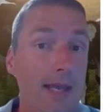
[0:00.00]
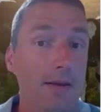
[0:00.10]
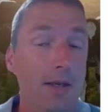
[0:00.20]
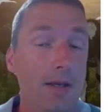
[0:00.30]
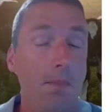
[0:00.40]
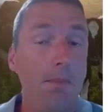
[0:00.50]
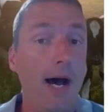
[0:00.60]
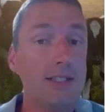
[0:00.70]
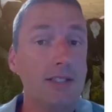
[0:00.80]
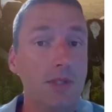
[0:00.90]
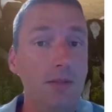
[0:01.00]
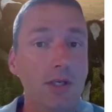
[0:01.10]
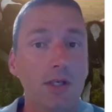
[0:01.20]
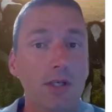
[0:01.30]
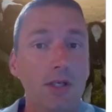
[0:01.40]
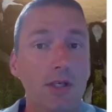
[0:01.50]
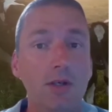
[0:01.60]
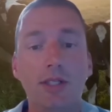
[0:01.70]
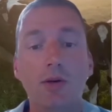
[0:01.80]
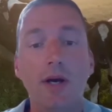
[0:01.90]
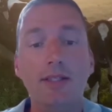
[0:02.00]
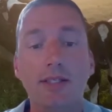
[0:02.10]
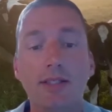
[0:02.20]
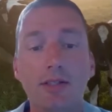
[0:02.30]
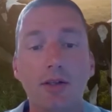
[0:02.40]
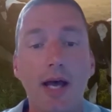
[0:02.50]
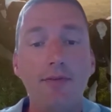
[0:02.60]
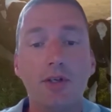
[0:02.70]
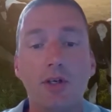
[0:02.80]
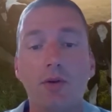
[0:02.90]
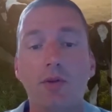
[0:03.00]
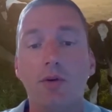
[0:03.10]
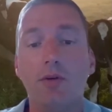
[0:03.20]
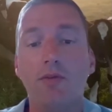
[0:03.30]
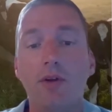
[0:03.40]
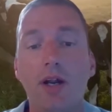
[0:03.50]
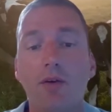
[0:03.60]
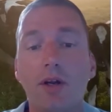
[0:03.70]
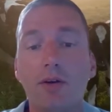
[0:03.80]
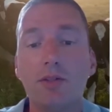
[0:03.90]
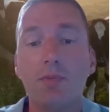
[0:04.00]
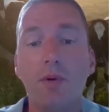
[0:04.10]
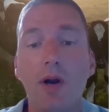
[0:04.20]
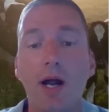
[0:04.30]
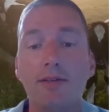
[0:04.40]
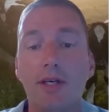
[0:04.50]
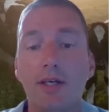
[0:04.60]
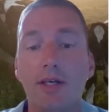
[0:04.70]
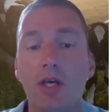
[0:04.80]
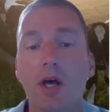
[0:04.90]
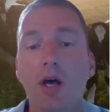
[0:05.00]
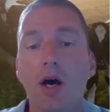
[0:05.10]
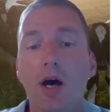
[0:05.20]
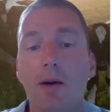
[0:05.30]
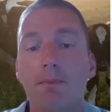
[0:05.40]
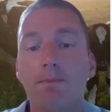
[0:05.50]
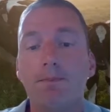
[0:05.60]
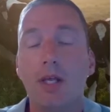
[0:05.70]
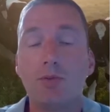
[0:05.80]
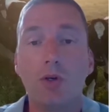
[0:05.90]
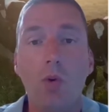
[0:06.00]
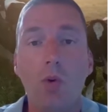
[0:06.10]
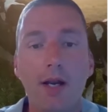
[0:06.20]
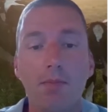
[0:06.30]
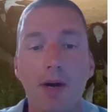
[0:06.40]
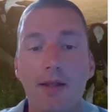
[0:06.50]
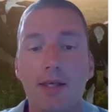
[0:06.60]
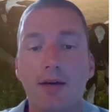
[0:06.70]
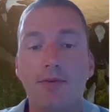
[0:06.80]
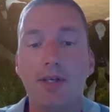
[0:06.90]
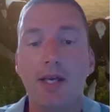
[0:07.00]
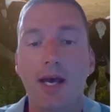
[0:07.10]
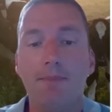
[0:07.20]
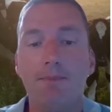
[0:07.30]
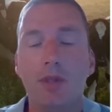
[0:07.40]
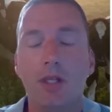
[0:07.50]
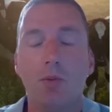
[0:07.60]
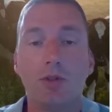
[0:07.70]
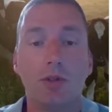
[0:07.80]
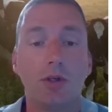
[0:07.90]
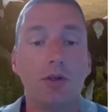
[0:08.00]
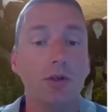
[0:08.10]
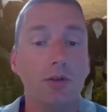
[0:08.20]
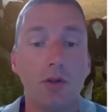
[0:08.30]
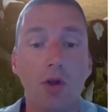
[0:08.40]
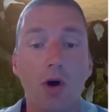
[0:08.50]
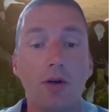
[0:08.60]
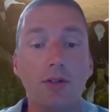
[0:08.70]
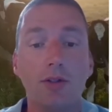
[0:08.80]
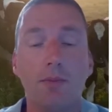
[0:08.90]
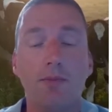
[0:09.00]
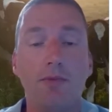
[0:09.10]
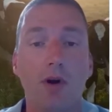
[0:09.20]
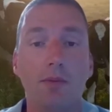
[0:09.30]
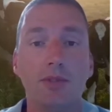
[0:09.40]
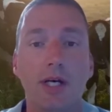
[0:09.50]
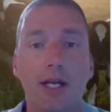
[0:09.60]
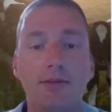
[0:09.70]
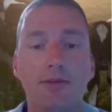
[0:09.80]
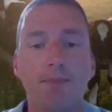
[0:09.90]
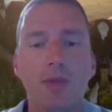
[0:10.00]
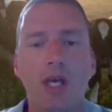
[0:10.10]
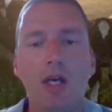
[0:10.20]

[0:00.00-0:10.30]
they can possibly be used in the US, they still have to go through a very rigorous process that's required by the FDA, which includes long-term farm studies.